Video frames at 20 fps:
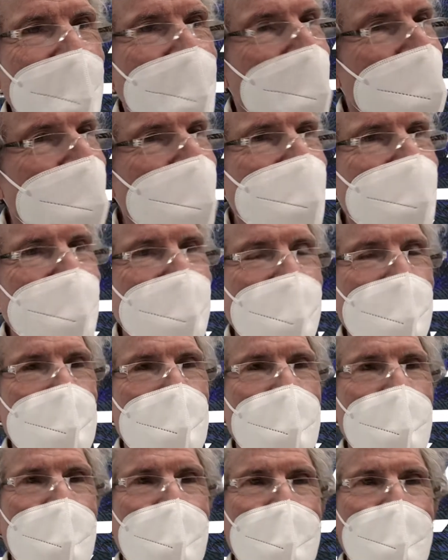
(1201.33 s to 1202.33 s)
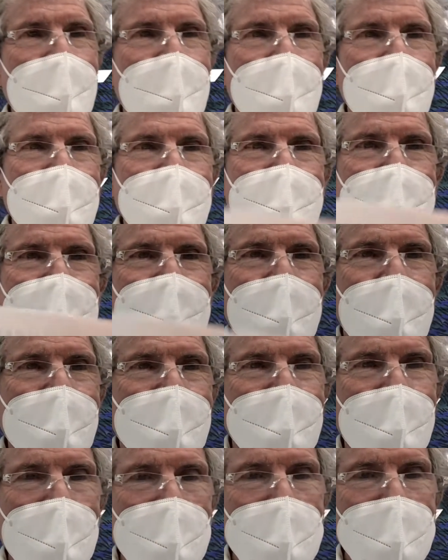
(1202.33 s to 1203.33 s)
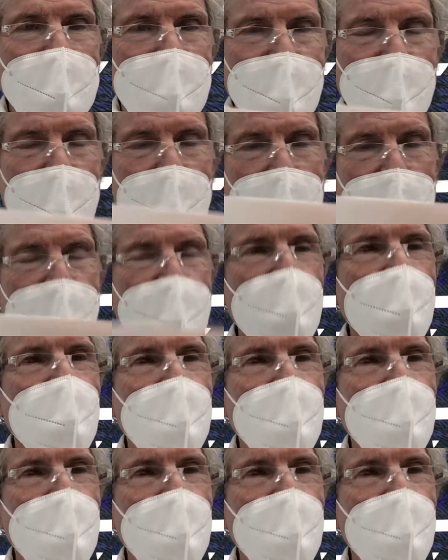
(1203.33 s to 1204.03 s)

this is up there. This is like number 2 here.